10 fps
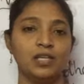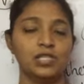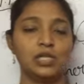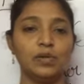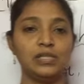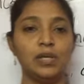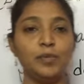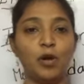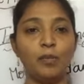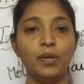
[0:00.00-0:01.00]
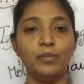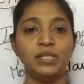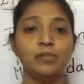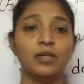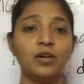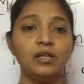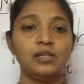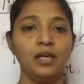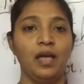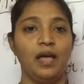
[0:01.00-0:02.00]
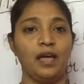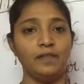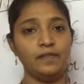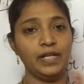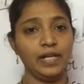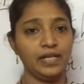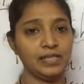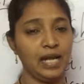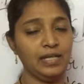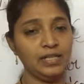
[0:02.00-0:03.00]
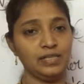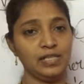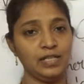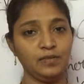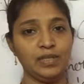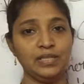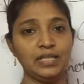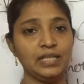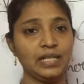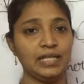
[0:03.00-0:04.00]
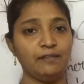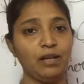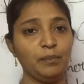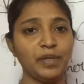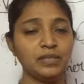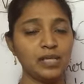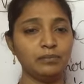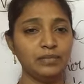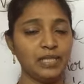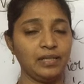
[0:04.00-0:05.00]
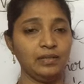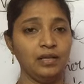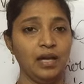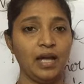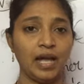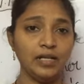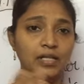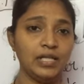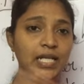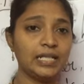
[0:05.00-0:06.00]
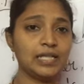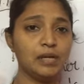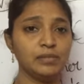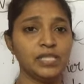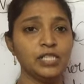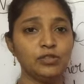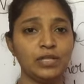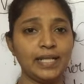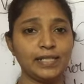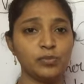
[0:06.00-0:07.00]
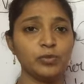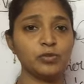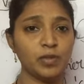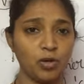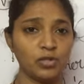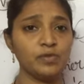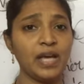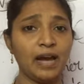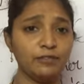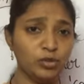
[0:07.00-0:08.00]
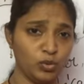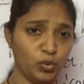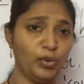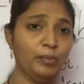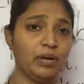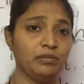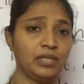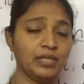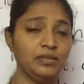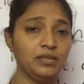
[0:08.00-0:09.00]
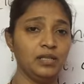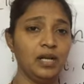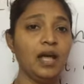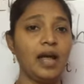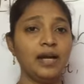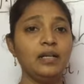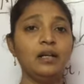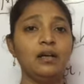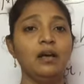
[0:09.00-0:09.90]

So what's the problem is, because every day scientists are inventing and developing something, and it comes into our textbooks because we have to know about it, and